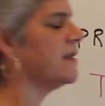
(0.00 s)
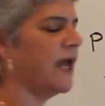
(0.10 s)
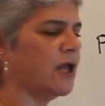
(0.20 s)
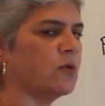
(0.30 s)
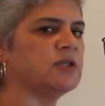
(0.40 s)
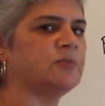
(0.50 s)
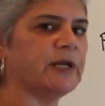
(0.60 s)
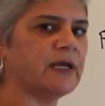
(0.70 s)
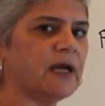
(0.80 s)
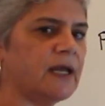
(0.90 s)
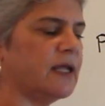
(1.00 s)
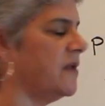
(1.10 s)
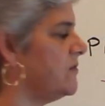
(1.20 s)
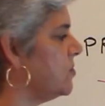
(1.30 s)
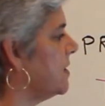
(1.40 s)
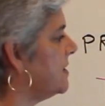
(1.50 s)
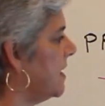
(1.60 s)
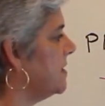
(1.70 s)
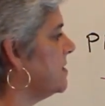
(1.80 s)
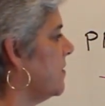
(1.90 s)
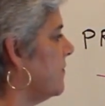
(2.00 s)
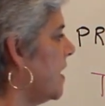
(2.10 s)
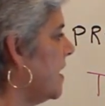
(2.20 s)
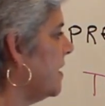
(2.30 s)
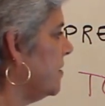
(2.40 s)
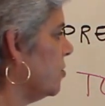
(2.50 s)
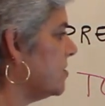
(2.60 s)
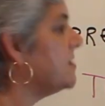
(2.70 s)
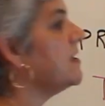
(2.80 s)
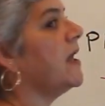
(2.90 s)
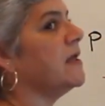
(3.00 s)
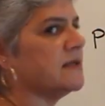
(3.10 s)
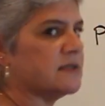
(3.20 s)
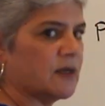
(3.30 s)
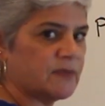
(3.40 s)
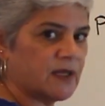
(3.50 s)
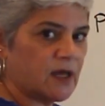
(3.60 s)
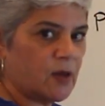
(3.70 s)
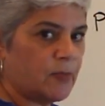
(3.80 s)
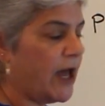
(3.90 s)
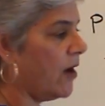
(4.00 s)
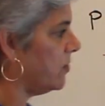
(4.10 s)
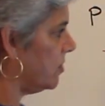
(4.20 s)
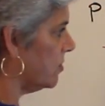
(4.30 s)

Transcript: language, but it kind of gives you a sense of you're saying something about